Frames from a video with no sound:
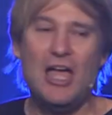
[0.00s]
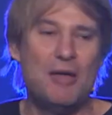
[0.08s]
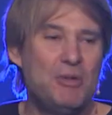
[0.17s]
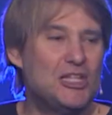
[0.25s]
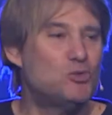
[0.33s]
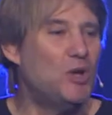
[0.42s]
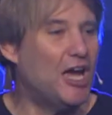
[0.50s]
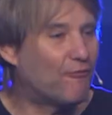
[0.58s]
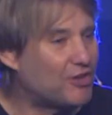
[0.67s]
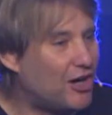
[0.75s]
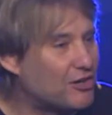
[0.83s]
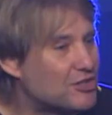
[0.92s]
it means we have
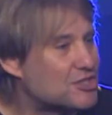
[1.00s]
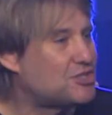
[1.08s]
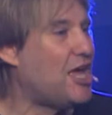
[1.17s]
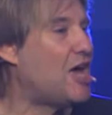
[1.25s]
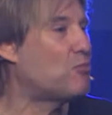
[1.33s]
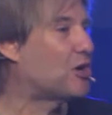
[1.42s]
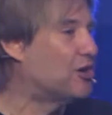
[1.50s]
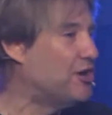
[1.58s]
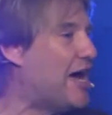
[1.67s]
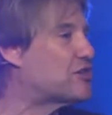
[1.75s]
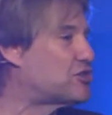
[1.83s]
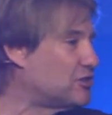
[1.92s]
to understand what our
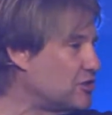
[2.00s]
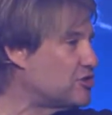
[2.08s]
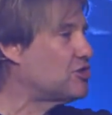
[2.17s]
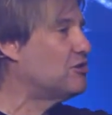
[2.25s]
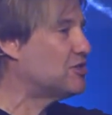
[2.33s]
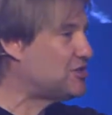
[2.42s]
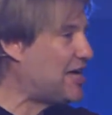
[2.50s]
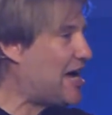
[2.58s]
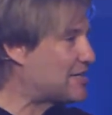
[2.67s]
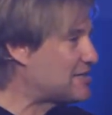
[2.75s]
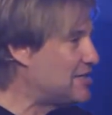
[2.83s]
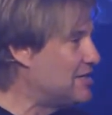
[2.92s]
national insurance
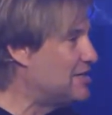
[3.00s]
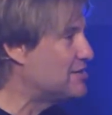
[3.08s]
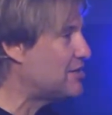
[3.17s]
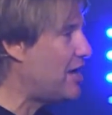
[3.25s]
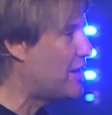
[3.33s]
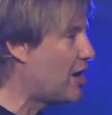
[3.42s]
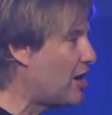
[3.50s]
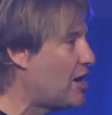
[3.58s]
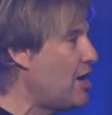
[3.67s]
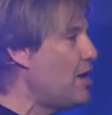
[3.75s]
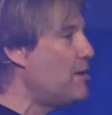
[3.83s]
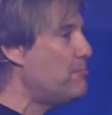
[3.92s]
tax is and our
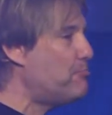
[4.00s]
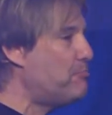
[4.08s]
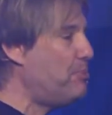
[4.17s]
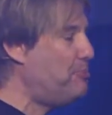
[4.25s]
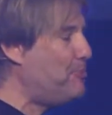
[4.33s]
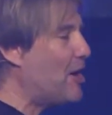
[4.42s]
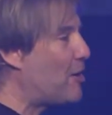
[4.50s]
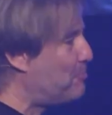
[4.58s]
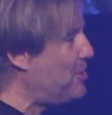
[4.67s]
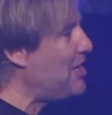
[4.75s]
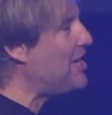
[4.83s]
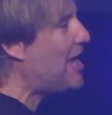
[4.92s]

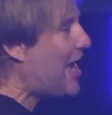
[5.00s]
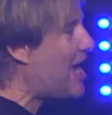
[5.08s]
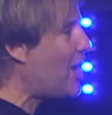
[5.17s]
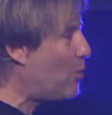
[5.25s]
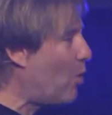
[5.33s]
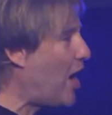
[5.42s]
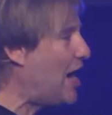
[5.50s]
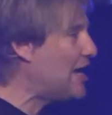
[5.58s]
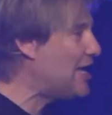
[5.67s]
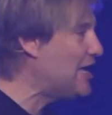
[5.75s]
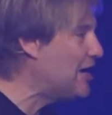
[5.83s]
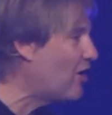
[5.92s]
PAYE and